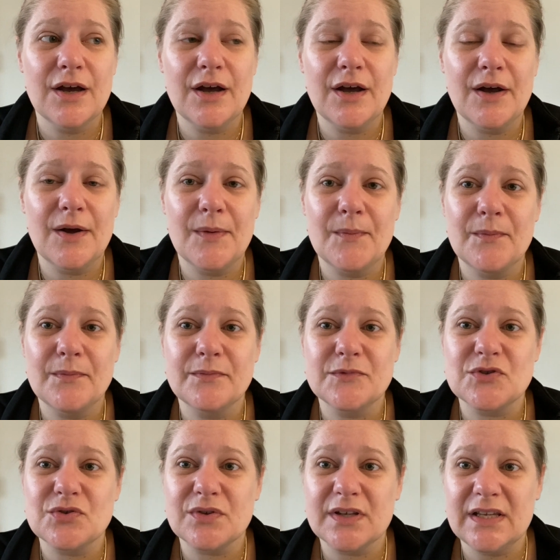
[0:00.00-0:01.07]

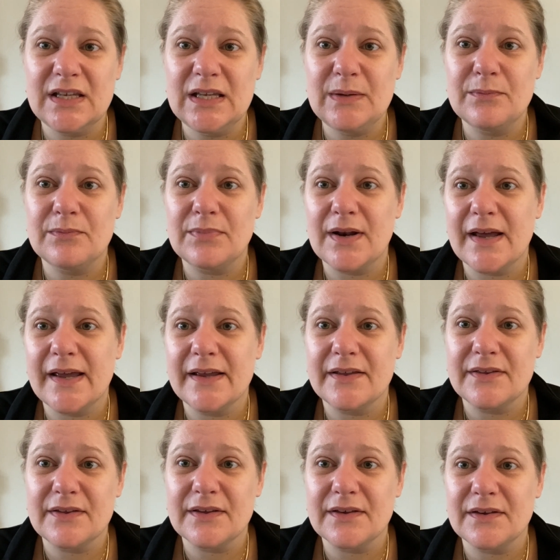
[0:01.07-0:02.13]
to keep
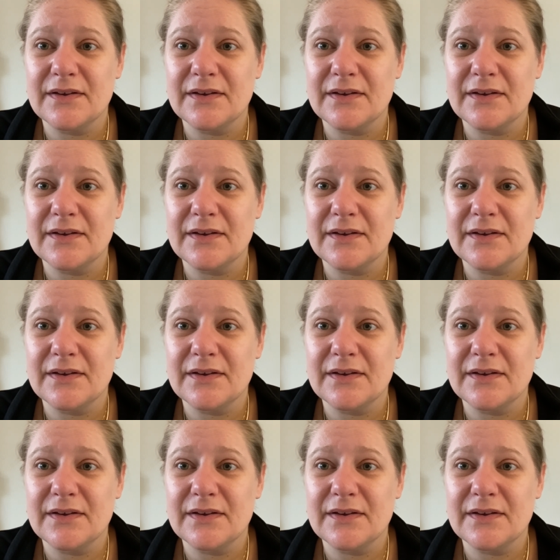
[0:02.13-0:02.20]
like